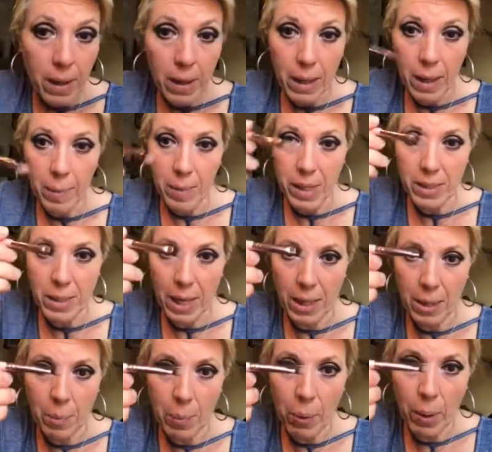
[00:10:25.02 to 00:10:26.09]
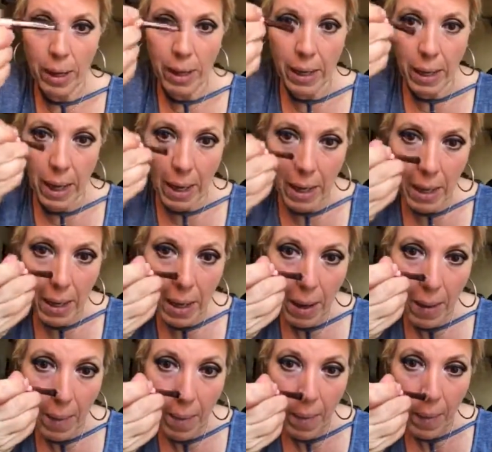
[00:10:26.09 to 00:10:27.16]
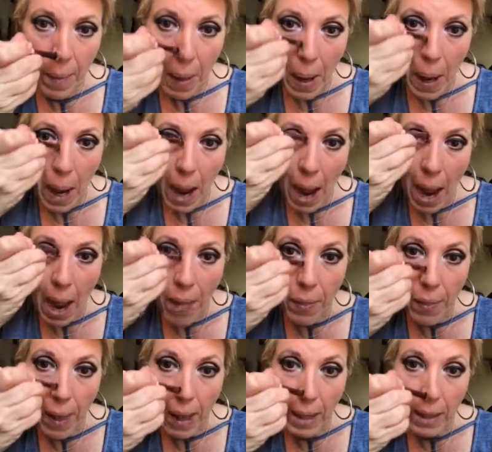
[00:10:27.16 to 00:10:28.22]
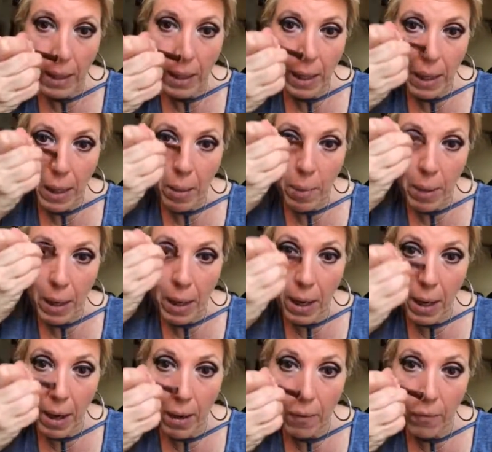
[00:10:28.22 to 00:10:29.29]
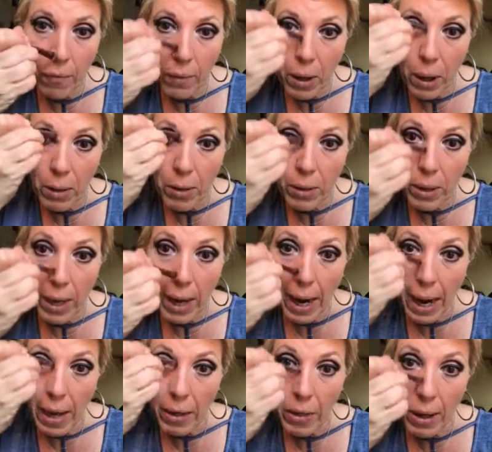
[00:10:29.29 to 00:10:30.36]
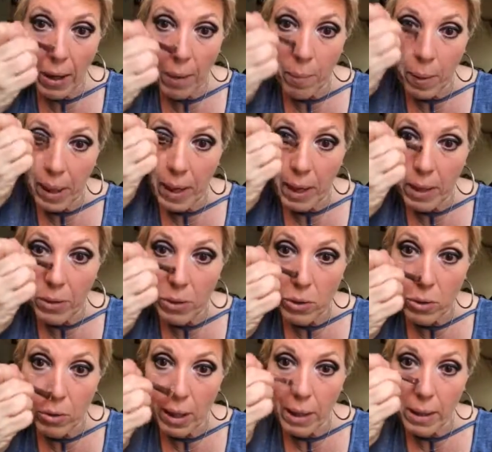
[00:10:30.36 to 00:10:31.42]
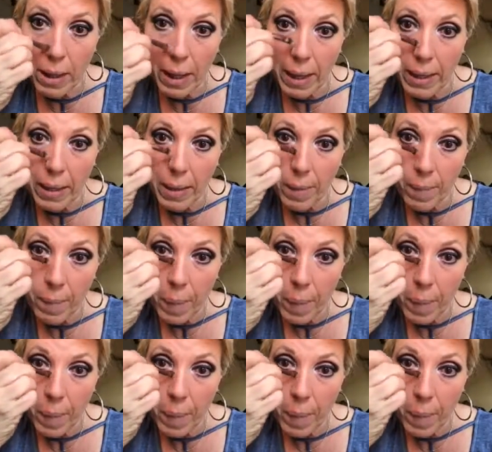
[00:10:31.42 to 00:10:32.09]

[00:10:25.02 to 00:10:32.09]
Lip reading: Then I'm gonna take the pointed end and that little bit of color that I added there, I'm making a straight line.